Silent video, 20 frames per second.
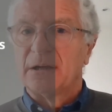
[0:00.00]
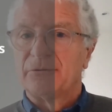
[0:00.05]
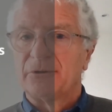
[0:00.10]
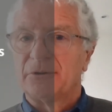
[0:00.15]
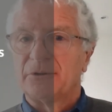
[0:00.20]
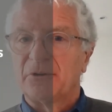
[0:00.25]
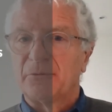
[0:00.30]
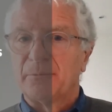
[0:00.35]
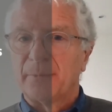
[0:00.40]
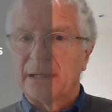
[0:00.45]
for
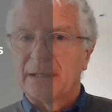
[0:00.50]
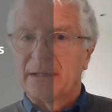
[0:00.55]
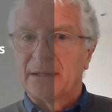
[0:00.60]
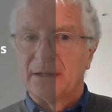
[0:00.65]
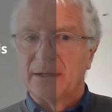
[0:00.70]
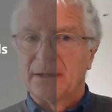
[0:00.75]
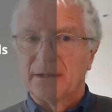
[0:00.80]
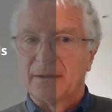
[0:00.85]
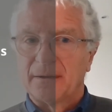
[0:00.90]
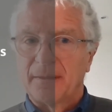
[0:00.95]

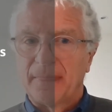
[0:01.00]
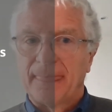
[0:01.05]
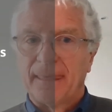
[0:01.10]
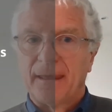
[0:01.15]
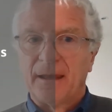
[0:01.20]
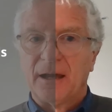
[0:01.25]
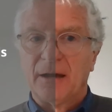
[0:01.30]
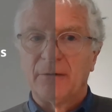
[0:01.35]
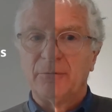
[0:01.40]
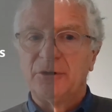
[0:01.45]
dismantling,
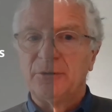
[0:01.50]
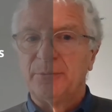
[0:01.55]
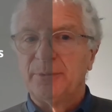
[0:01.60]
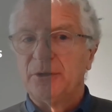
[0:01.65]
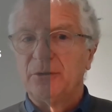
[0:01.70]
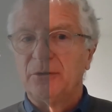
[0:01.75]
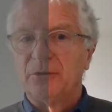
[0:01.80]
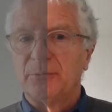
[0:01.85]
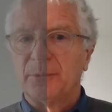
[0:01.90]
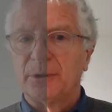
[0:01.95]
and we should be
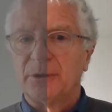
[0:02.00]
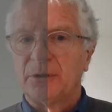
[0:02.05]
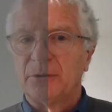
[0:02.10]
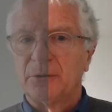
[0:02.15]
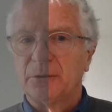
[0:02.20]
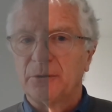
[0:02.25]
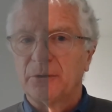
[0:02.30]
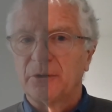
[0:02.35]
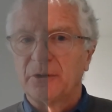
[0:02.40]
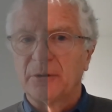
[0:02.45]
using
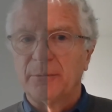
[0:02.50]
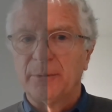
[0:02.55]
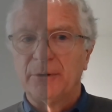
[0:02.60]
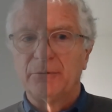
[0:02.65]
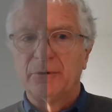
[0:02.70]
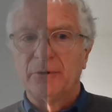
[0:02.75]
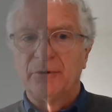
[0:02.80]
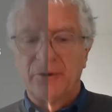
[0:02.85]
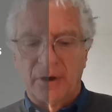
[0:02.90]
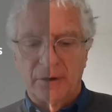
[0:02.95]
materials that can be
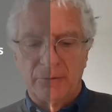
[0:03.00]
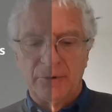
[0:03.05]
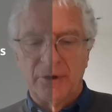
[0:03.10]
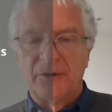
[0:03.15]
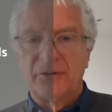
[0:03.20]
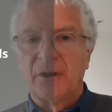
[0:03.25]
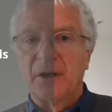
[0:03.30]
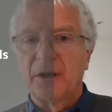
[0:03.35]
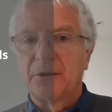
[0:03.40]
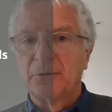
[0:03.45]

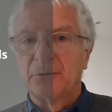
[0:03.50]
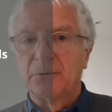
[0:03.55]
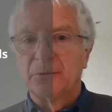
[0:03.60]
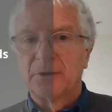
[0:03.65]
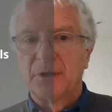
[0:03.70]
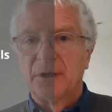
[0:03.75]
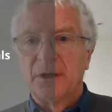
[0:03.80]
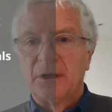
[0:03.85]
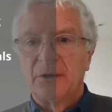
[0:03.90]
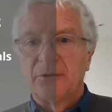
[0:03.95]
recycled.
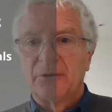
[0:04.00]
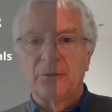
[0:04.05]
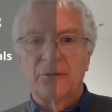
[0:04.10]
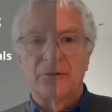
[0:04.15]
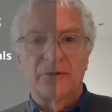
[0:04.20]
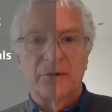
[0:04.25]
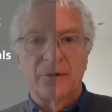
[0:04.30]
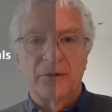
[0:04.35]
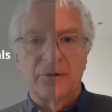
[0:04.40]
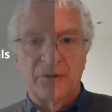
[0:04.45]
So
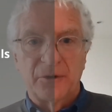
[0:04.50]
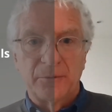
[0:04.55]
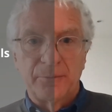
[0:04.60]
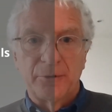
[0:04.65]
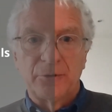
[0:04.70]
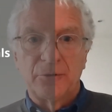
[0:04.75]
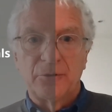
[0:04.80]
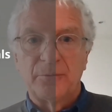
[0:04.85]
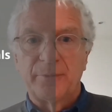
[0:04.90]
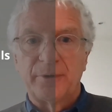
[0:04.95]
it's
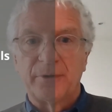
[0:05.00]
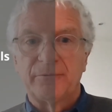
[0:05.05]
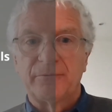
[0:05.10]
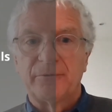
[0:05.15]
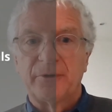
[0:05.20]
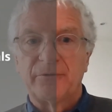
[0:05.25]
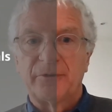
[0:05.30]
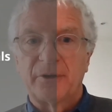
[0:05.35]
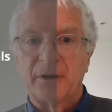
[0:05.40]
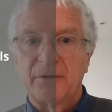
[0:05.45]
simple
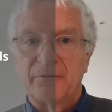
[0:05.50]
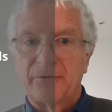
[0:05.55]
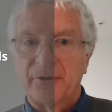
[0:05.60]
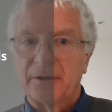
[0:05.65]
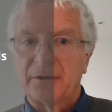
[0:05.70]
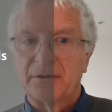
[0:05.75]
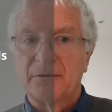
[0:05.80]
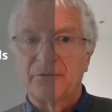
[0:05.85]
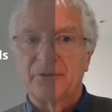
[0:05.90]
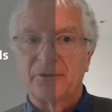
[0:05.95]
but very
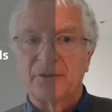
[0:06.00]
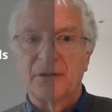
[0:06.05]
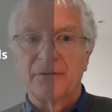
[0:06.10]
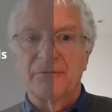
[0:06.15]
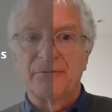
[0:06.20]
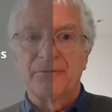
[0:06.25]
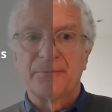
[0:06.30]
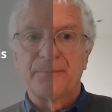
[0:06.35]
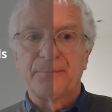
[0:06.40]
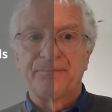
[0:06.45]
effective
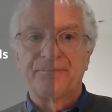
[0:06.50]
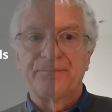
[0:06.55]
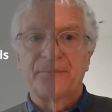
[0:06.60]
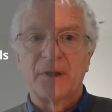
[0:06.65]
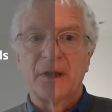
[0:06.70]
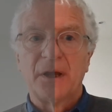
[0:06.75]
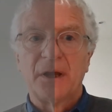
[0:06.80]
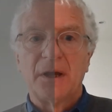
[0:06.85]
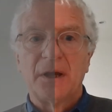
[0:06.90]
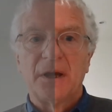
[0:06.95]
stuff.
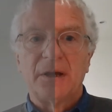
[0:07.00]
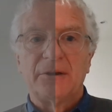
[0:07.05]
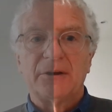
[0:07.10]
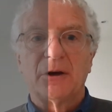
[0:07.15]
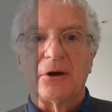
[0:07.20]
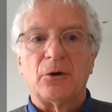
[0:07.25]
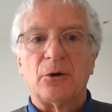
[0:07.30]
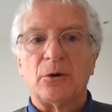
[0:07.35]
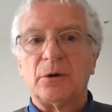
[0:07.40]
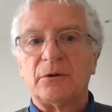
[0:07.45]

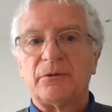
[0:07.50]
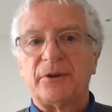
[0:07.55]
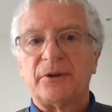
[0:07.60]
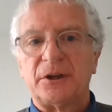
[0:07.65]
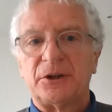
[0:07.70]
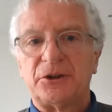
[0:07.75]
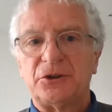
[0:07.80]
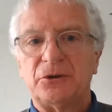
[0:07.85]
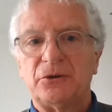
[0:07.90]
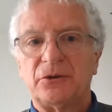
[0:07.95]
Now, all of the
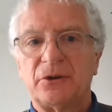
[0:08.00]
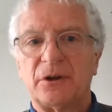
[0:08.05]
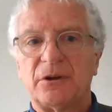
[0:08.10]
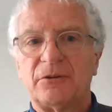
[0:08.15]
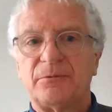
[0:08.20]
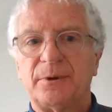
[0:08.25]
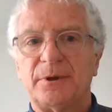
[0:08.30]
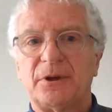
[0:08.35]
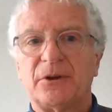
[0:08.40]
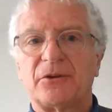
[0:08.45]
issues
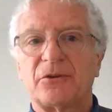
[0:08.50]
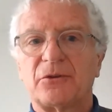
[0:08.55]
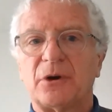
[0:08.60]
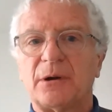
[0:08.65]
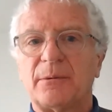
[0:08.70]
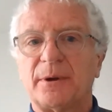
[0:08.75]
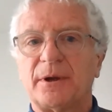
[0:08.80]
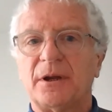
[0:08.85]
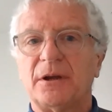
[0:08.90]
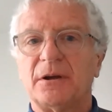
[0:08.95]
I've been
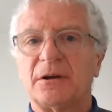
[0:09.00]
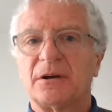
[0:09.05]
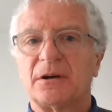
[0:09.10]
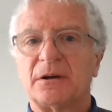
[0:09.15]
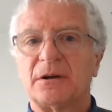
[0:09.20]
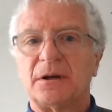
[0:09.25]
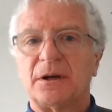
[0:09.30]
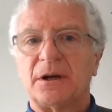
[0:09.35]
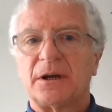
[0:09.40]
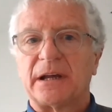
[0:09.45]
describing
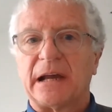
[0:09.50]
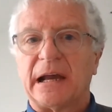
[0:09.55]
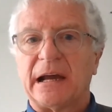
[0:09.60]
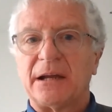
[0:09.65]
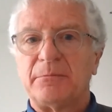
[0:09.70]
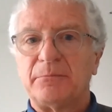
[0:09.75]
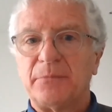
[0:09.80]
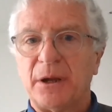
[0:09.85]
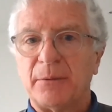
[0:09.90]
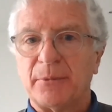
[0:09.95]
here
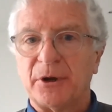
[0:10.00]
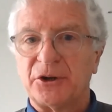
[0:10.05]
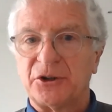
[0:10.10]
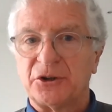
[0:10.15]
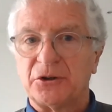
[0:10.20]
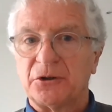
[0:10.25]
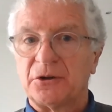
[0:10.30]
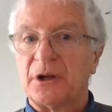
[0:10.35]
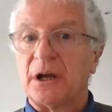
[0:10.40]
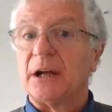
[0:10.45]
can be
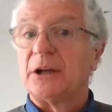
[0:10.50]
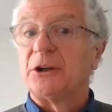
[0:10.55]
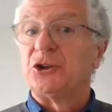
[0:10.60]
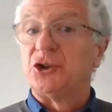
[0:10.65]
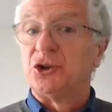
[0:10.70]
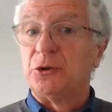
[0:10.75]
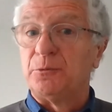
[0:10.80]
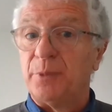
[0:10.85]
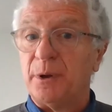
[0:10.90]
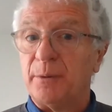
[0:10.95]
measured and
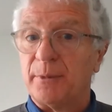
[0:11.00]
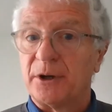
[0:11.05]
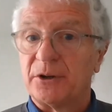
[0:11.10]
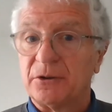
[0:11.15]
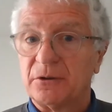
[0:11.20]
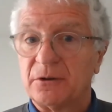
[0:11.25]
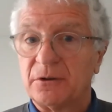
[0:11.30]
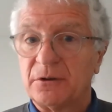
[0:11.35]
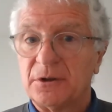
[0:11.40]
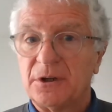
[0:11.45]
should be
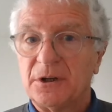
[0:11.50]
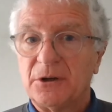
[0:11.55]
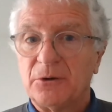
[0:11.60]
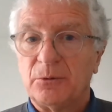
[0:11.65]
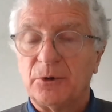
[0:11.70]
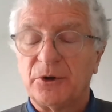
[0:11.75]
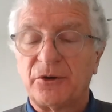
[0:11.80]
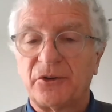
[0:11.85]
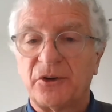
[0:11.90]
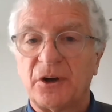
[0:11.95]
measured
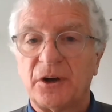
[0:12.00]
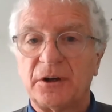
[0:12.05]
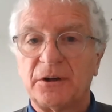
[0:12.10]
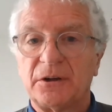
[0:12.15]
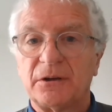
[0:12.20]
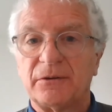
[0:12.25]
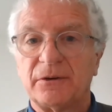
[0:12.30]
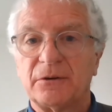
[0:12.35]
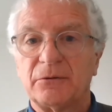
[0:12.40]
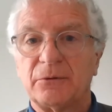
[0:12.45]
with
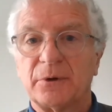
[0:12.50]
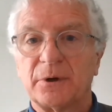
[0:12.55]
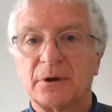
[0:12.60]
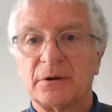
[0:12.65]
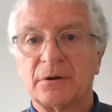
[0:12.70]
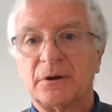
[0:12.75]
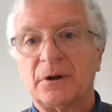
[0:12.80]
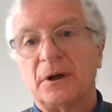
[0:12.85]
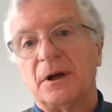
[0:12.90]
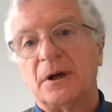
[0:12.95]
scientific
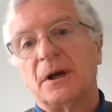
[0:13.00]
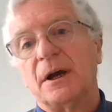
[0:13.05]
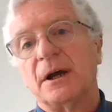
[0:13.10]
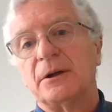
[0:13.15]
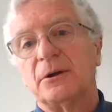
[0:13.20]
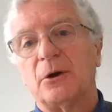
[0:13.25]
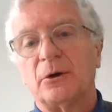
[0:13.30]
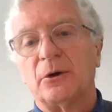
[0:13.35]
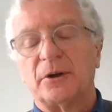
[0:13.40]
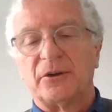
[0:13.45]
rigor
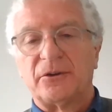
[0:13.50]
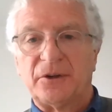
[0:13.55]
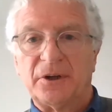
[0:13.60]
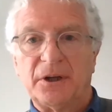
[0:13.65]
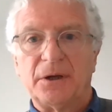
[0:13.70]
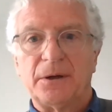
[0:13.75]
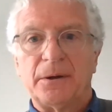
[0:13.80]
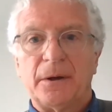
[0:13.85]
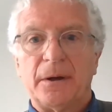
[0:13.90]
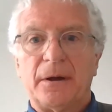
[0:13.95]
and
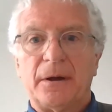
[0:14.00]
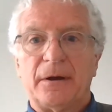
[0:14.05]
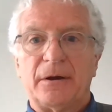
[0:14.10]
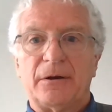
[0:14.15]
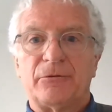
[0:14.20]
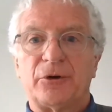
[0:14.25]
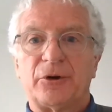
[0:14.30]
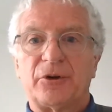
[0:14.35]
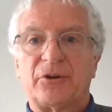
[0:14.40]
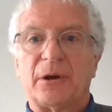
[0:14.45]
honesty.
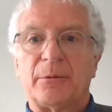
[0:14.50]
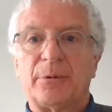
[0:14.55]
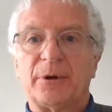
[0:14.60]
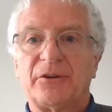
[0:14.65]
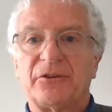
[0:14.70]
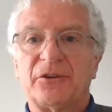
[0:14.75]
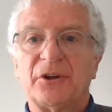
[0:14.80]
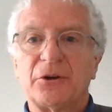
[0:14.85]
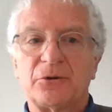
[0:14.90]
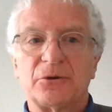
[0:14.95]
For example,
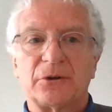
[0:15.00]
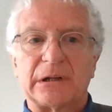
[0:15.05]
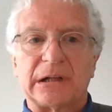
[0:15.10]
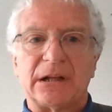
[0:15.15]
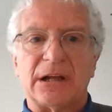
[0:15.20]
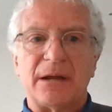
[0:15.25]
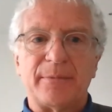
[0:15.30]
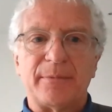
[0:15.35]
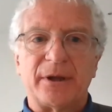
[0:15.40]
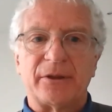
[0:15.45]
it's no good
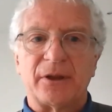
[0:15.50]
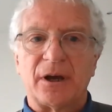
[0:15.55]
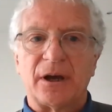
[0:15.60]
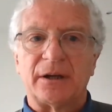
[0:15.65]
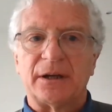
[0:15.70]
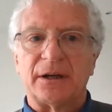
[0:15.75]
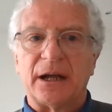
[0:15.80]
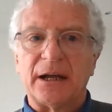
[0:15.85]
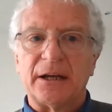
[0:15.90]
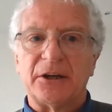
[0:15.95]
claiming that
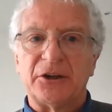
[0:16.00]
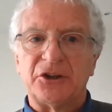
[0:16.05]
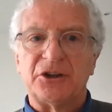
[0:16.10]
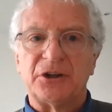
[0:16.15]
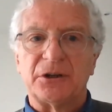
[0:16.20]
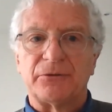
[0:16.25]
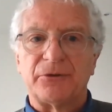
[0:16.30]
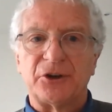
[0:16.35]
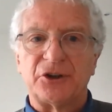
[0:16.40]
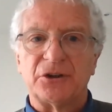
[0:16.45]
an
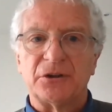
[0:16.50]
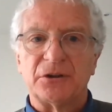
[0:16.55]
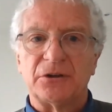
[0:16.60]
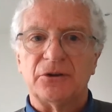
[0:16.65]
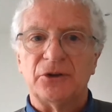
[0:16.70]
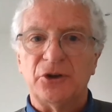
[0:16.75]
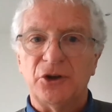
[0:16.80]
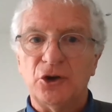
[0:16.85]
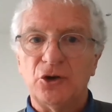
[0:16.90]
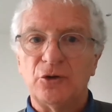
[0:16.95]
energy efficient
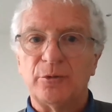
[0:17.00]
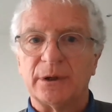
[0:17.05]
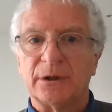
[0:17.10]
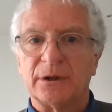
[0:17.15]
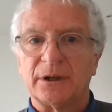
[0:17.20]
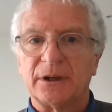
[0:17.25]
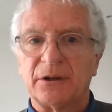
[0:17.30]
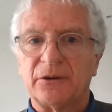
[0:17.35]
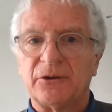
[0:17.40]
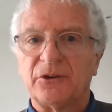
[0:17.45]
new
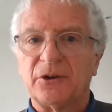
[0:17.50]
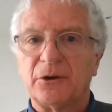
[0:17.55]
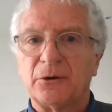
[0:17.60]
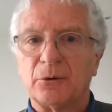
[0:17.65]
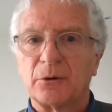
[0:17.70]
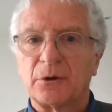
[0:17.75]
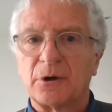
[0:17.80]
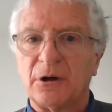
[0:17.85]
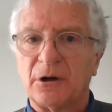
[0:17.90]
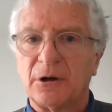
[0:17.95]
building is
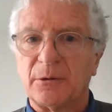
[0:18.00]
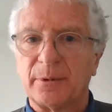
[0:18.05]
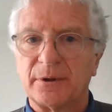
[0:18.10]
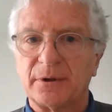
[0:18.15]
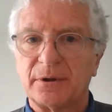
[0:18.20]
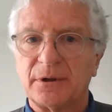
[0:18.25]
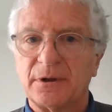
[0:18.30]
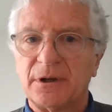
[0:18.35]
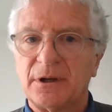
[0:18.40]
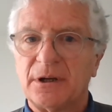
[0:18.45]
zero
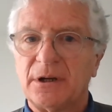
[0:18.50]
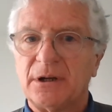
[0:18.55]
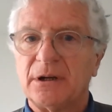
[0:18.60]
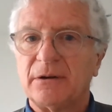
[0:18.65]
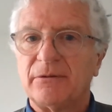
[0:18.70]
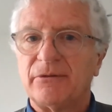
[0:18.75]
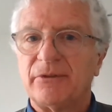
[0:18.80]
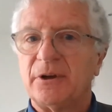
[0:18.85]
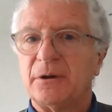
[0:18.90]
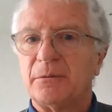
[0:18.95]
carbon
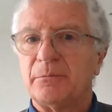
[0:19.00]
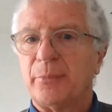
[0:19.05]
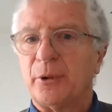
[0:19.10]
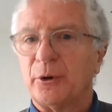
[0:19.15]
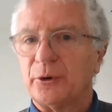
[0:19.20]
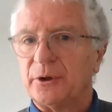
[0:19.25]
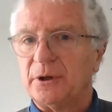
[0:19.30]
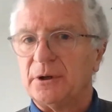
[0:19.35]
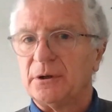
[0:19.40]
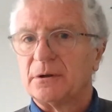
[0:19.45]
if the
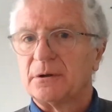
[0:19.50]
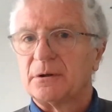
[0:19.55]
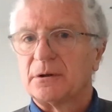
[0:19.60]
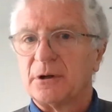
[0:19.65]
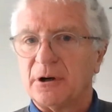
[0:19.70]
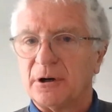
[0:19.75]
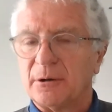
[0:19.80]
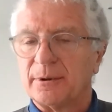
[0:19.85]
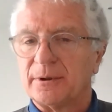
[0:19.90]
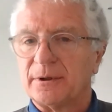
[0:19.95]
embodied
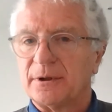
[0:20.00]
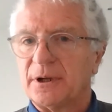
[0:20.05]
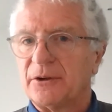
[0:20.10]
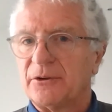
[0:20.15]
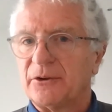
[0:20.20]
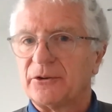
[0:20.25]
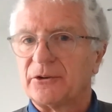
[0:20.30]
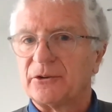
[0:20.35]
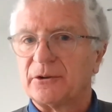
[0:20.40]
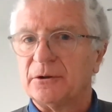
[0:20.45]
carbon
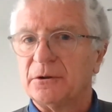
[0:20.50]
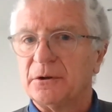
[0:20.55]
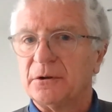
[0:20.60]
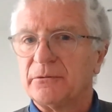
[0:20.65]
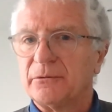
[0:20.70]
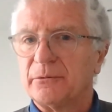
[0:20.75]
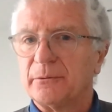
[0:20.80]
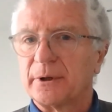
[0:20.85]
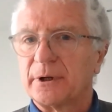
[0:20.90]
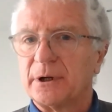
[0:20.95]
is
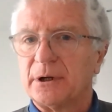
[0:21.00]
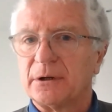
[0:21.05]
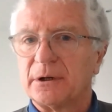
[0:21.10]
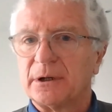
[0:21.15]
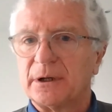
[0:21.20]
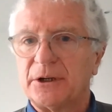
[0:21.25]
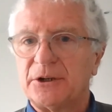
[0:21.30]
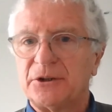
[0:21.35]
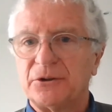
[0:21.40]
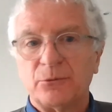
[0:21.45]
excluded from the
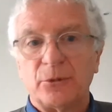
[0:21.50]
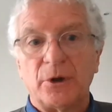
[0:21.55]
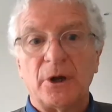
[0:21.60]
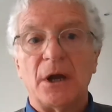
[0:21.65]
calculation,